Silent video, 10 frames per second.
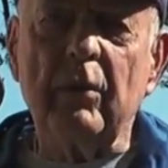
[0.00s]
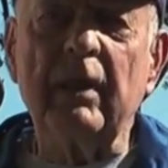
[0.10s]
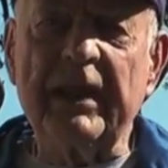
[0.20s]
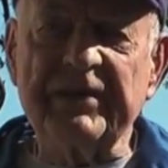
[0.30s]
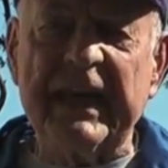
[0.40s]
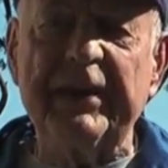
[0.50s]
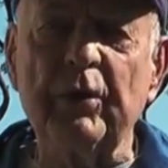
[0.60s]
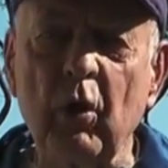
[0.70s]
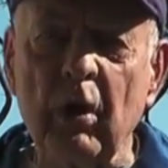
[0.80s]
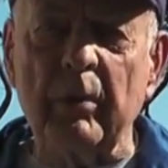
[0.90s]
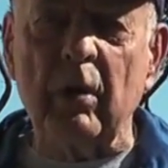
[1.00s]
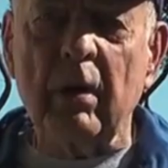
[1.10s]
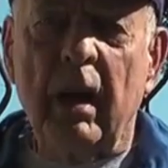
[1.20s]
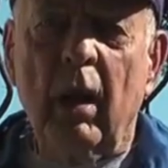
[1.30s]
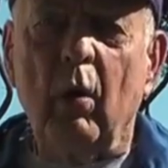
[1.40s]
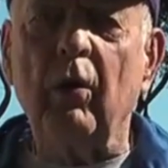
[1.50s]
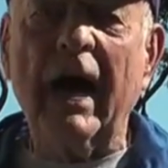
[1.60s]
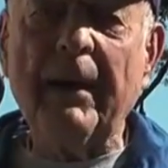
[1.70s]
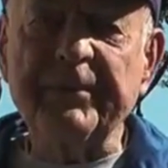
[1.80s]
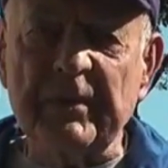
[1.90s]
let's say, normal or
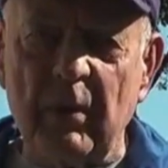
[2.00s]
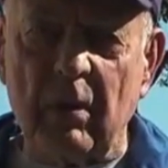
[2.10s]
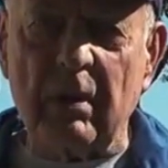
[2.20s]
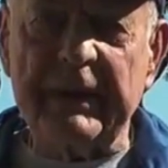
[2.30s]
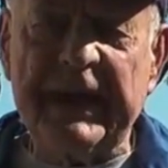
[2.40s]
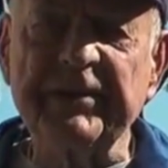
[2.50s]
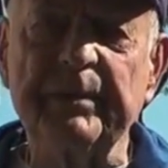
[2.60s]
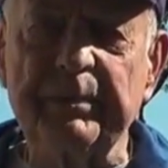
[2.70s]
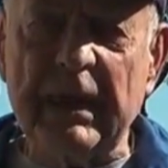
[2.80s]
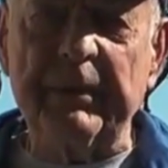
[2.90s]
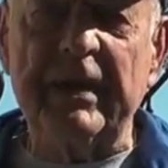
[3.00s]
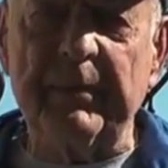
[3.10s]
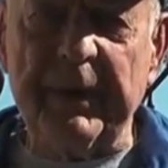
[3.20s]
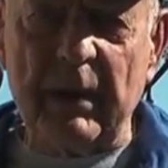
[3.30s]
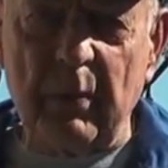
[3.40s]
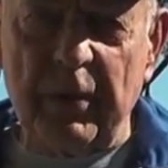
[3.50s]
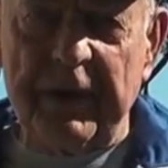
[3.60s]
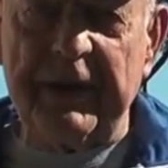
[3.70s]
optimal. That's probably the better word